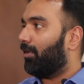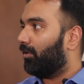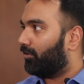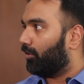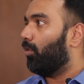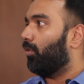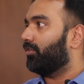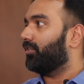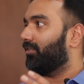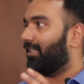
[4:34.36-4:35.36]
about the
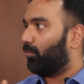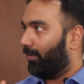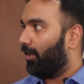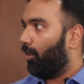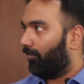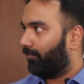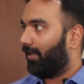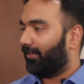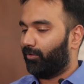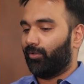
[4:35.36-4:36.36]
courses that we offer
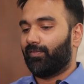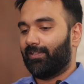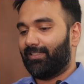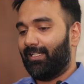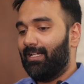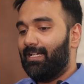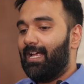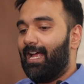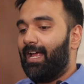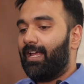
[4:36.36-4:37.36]
at the university.
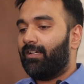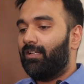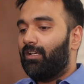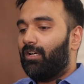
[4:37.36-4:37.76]
And